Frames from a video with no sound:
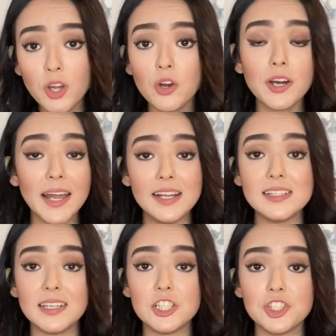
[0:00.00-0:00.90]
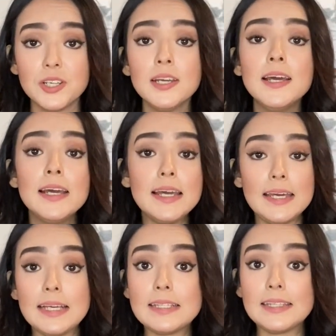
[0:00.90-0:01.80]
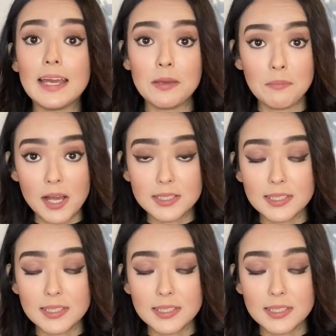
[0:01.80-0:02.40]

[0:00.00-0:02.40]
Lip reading: Organization is a must.